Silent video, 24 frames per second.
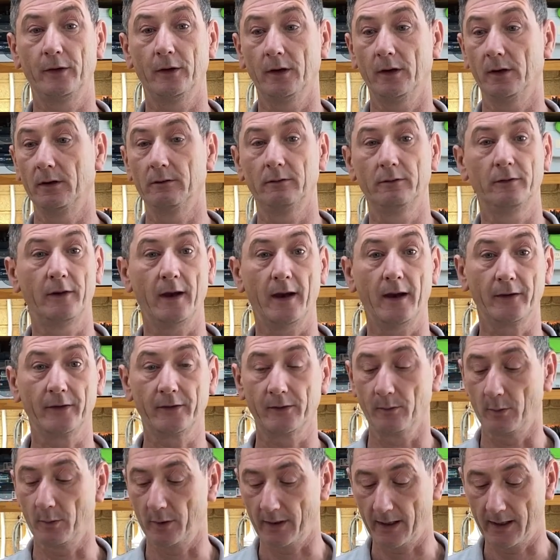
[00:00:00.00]
your
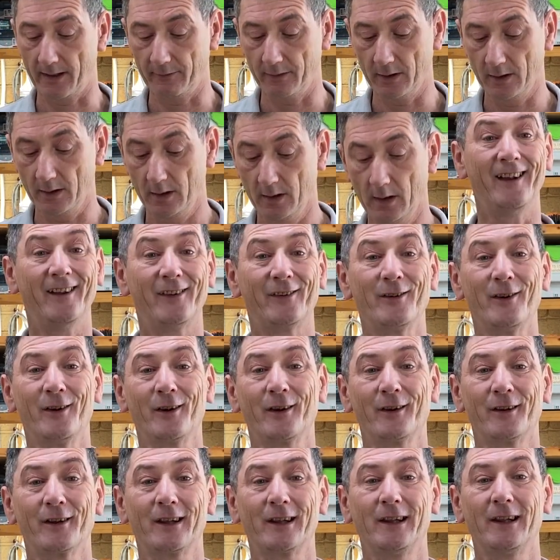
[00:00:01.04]
dust and what have you. It's not
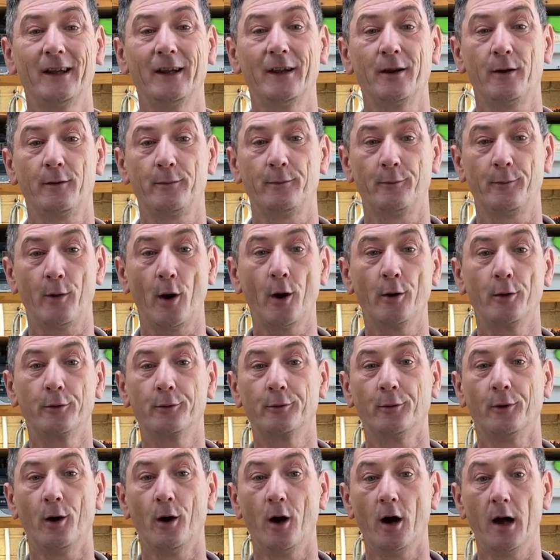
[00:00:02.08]
going to clean off road
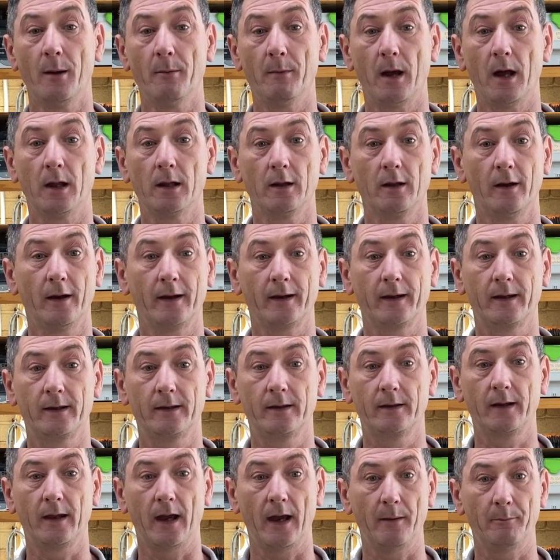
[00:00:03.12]
grime like
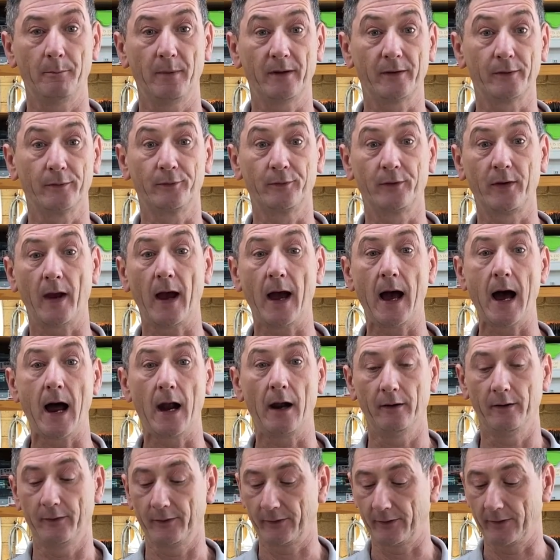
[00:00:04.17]
bits of
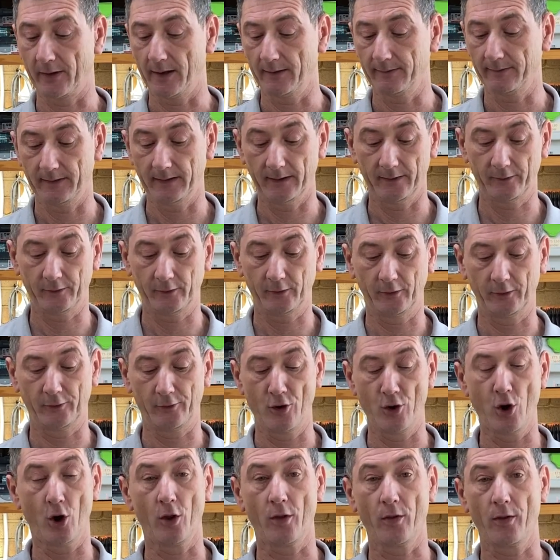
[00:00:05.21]
tar and stuff. It's just
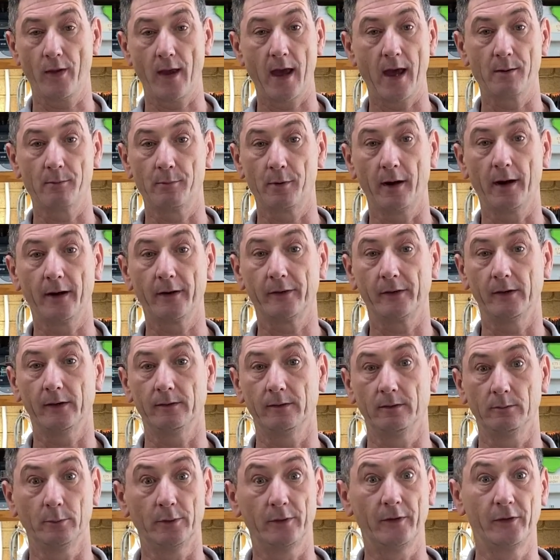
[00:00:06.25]
not that abrasive,
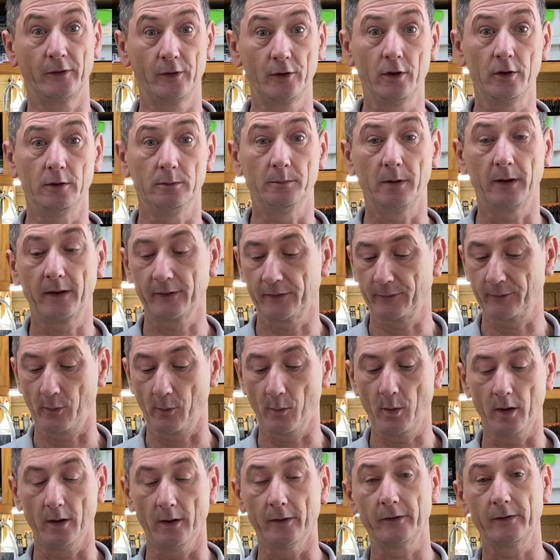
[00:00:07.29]
which is good, because if it
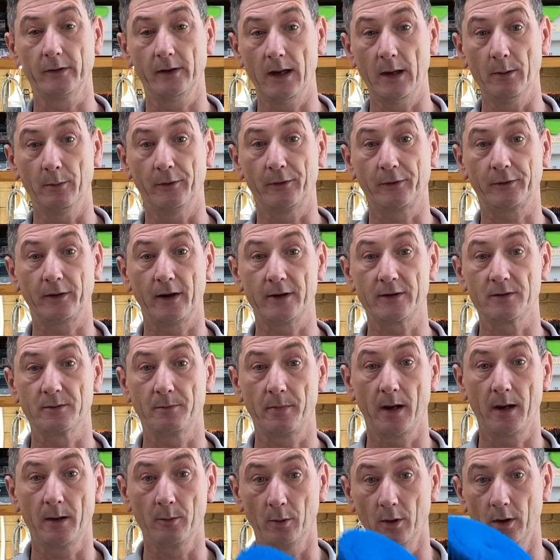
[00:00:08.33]
was, it would scratch your
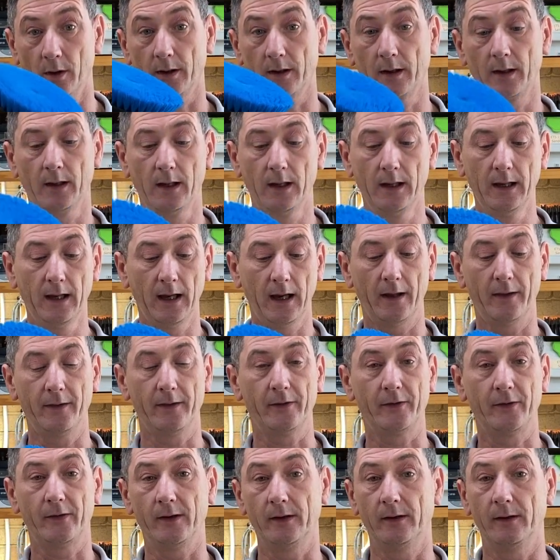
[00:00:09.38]
paintwork. And
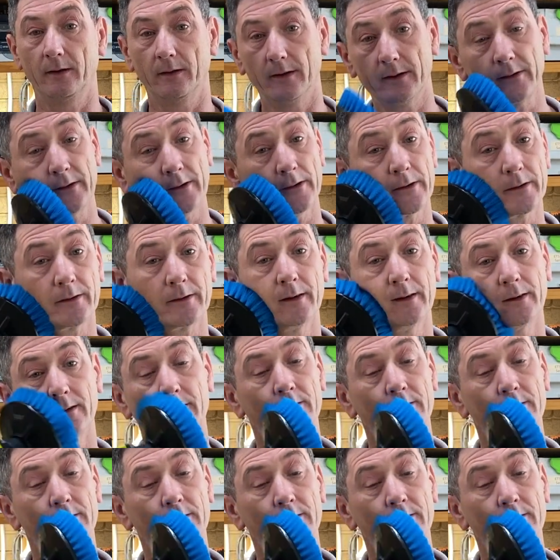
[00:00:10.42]
this didn't. This is